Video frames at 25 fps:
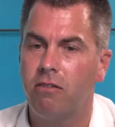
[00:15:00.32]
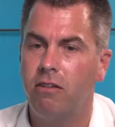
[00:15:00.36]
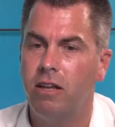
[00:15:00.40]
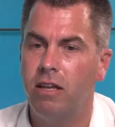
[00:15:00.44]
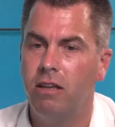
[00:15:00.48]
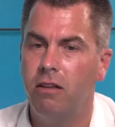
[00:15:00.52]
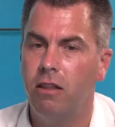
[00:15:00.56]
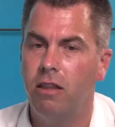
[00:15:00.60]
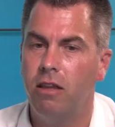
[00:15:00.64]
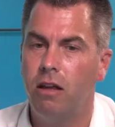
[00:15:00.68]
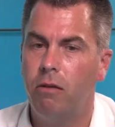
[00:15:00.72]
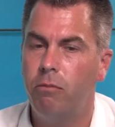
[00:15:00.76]
that
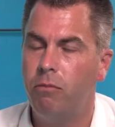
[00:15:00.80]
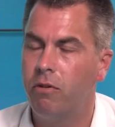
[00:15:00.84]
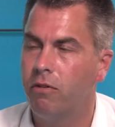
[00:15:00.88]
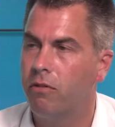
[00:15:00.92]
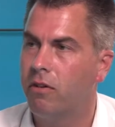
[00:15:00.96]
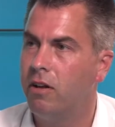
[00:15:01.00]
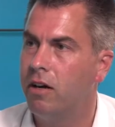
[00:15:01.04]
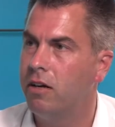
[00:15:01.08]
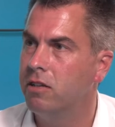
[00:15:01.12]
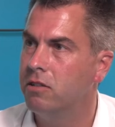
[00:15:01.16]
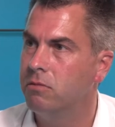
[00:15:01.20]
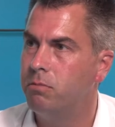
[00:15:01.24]
actually a number
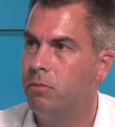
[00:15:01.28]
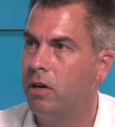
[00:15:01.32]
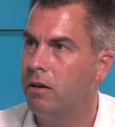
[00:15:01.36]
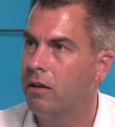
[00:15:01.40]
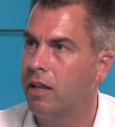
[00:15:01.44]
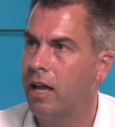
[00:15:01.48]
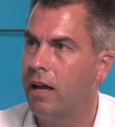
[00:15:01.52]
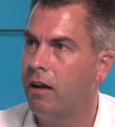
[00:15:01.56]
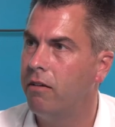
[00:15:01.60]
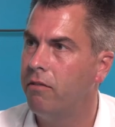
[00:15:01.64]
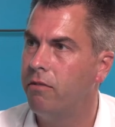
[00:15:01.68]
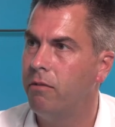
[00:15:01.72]
of clients
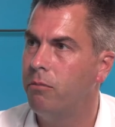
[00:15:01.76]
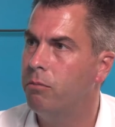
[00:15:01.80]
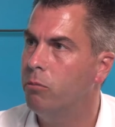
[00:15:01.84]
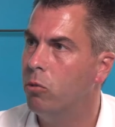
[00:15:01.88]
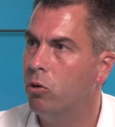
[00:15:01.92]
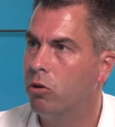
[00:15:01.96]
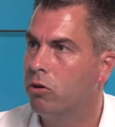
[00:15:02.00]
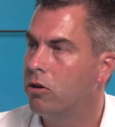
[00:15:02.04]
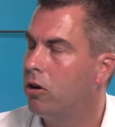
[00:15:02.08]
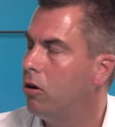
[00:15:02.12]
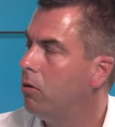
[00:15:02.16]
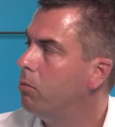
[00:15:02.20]
might have
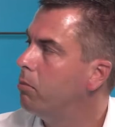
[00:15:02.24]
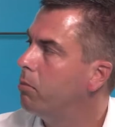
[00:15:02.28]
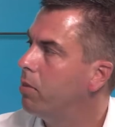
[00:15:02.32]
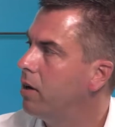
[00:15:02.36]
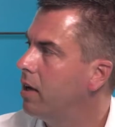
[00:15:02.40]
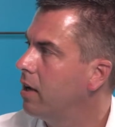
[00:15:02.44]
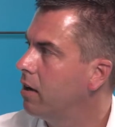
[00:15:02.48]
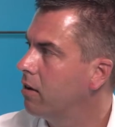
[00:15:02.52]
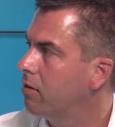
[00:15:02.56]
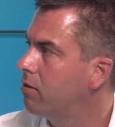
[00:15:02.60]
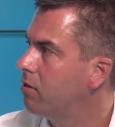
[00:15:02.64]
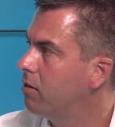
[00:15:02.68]
more
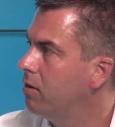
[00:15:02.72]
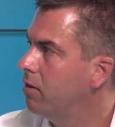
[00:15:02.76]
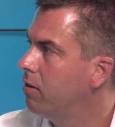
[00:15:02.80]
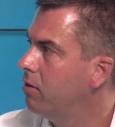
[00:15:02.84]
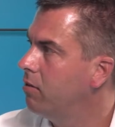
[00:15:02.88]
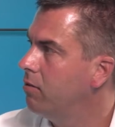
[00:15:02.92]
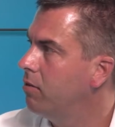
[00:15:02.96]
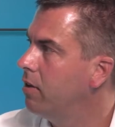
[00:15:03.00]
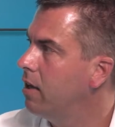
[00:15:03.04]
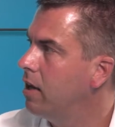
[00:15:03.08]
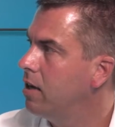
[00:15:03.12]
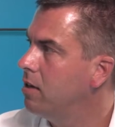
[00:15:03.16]
complex
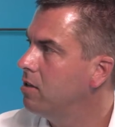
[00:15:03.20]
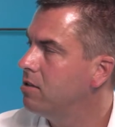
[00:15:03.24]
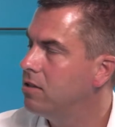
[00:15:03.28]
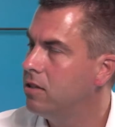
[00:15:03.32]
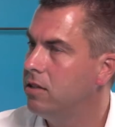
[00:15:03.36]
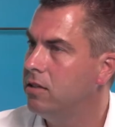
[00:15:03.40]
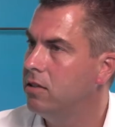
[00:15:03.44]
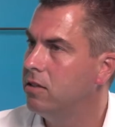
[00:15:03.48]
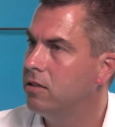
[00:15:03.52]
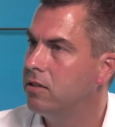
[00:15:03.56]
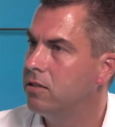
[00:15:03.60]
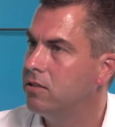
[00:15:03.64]

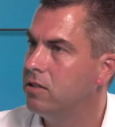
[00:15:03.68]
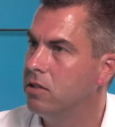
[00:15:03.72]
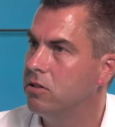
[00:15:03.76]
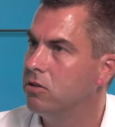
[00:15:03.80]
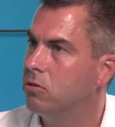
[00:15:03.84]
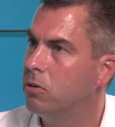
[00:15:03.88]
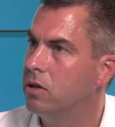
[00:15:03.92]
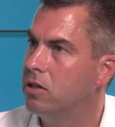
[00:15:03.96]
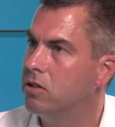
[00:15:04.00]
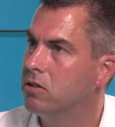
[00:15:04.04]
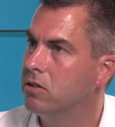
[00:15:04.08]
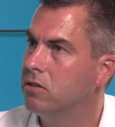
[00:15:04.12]
VAT
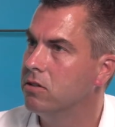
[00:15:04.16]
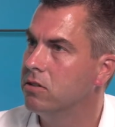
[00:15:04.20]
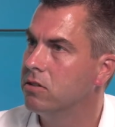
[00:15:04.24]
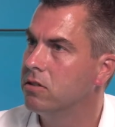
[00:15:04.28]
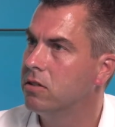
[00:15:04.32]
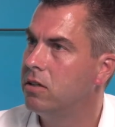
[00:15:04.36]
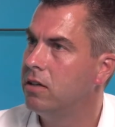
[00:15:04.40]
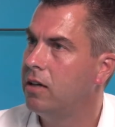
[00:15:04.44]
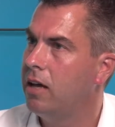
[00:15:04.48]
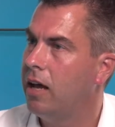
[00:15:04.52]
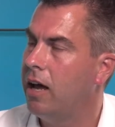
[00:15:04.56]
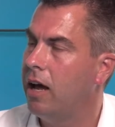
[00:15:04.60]
situations,
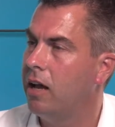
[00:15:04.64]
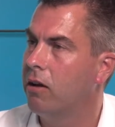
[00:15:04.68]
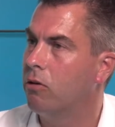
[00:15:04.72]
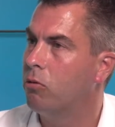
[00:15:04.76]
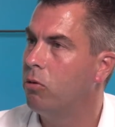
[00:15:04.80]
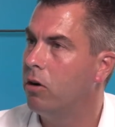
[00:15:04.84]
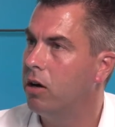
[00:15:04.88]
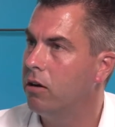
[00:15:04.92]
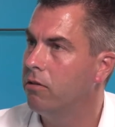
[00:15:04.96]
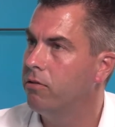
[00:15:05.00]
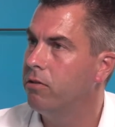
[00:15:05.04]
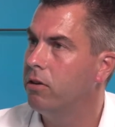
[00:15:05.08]
and
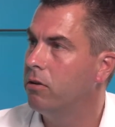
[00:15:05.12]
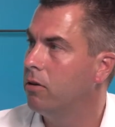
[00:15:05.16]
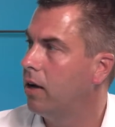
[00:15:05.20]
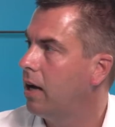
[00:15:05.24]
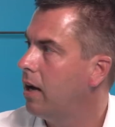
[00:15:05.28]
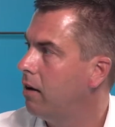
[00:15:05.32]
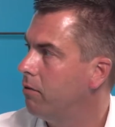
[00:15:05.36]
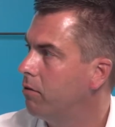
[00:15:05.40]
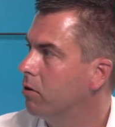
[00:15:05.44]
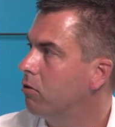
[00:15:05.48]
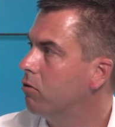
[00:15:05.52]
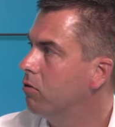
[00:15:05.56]
quite a few
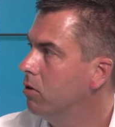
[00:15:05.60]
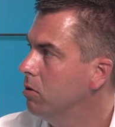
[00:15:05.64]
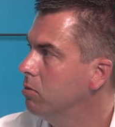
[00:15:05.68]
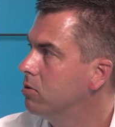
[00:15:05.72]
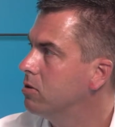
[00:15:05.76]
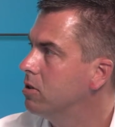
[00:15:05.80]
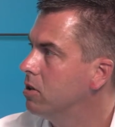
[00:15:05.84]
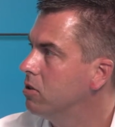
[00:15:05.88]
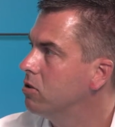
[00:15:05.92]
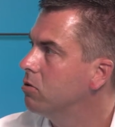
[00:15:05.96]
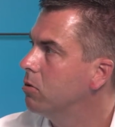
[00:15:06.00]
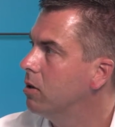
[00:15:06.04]
have a
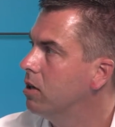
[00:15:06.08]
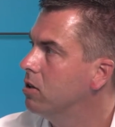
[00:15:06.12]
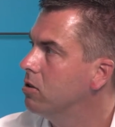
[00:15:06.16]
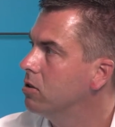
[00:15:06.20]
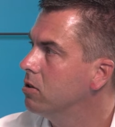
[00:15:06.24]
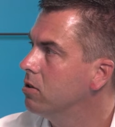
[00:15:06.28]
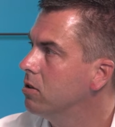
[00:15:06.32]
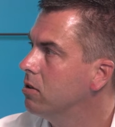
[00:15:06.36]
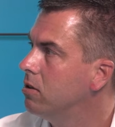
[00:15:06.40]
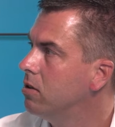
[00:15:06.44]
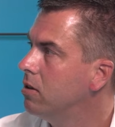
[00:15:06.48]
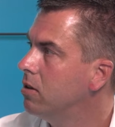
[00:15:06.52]
group
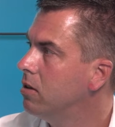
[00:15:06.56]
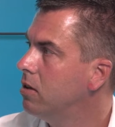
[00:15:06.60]
situation.